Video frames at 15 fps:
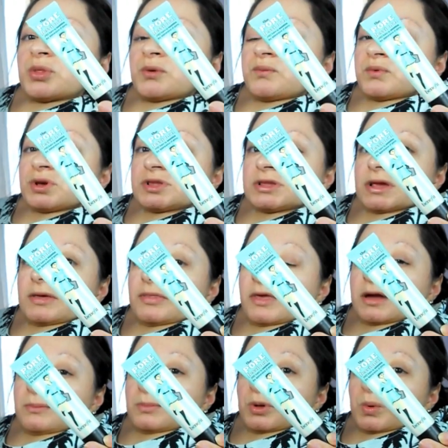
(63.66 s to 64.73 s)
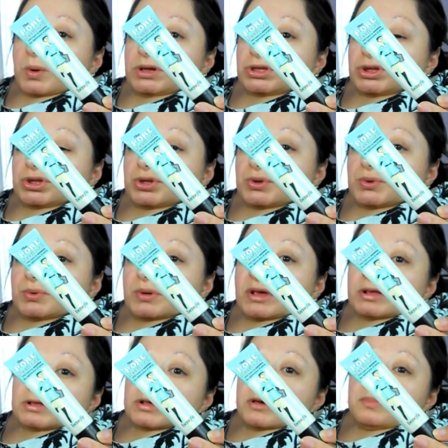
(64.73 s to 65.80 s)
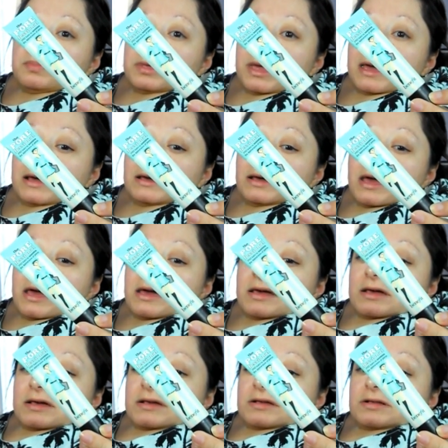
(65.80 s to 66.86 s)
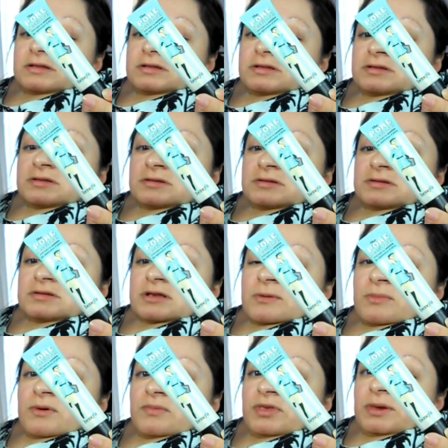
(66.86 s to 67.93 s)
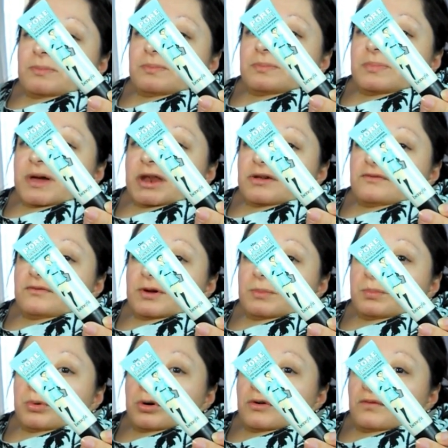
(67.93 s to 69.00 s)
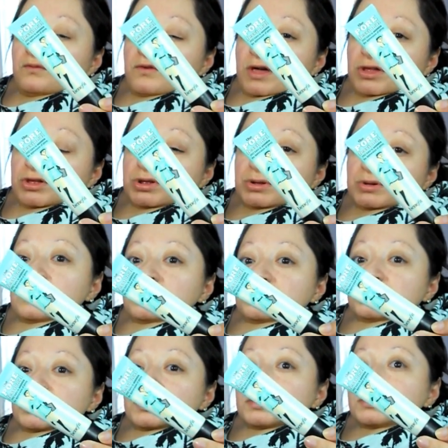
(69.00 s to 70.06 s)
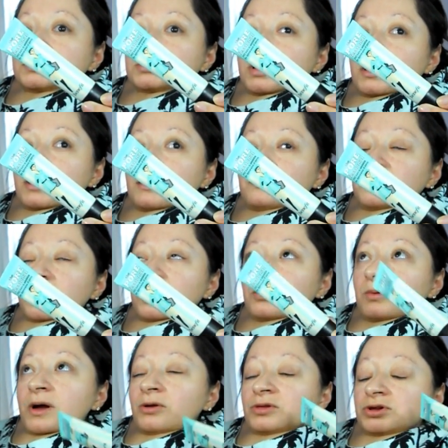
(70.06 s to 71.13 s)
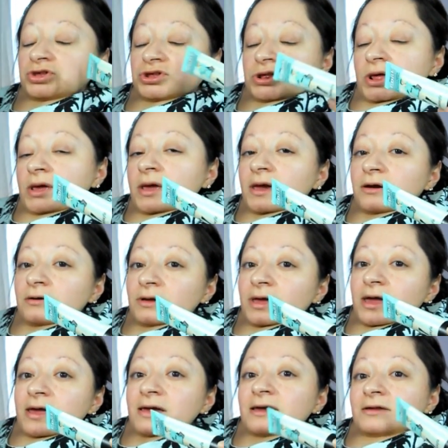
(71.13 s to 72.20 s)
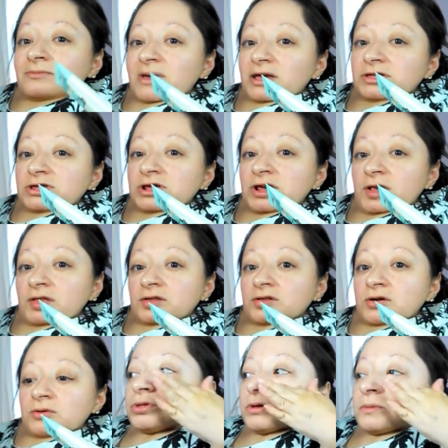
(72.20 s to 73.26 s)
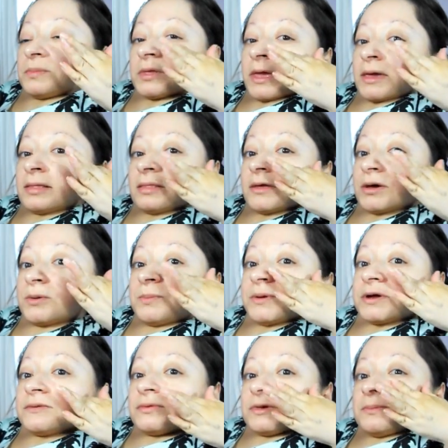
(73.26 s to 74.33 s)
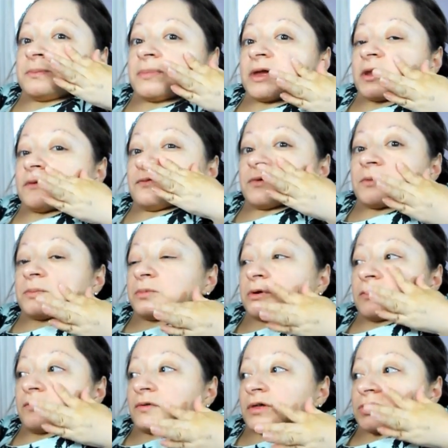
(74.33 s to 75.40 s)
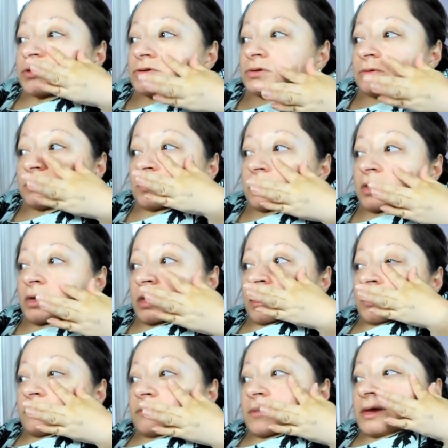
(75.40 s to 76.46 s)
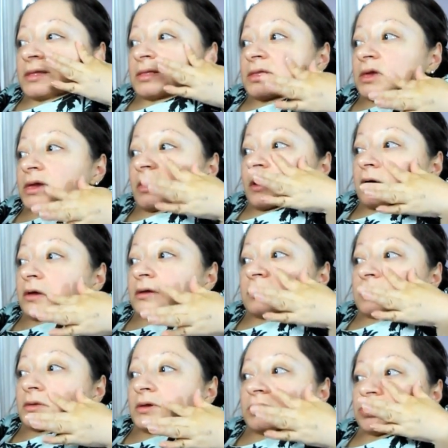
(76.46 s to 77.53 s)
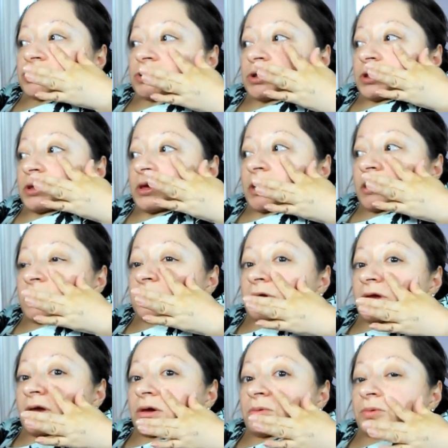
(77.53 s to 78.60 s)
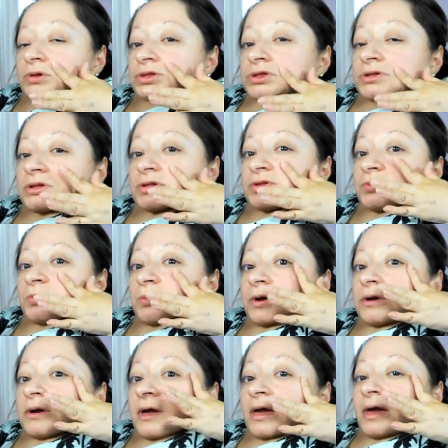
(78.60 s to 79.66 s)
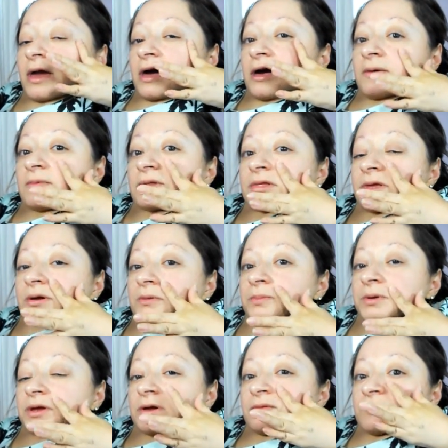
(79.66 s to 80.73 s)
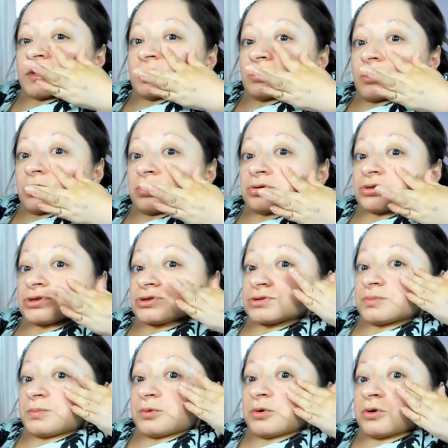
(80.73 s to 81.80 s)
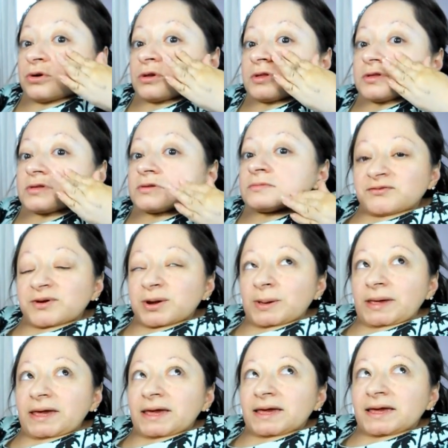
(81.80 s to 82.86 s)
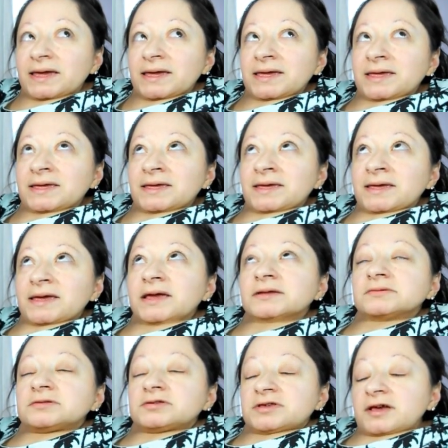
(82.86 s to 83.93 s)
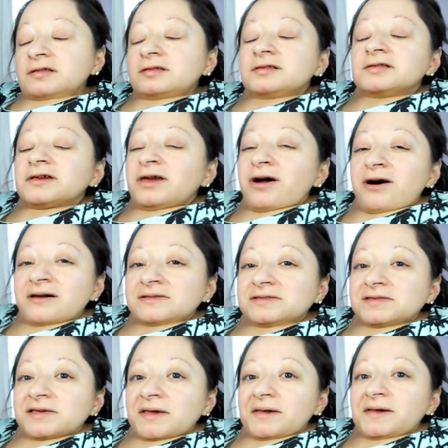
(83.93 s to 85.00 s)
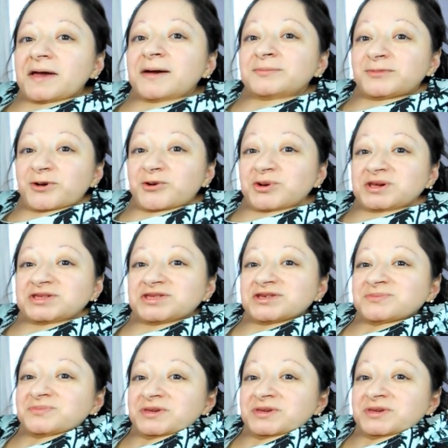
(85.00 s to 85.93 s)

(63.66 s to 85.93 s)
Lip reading: the first thing that I'm going to do is apply some of the Benefit Professional just around the cheek area in my cheek. So I'm going to apply a little bit of the Benefit Professional mainly on the cheek area, which is where I have a little bit of enlarged. So since today is a very intensely hot day, I'm going to be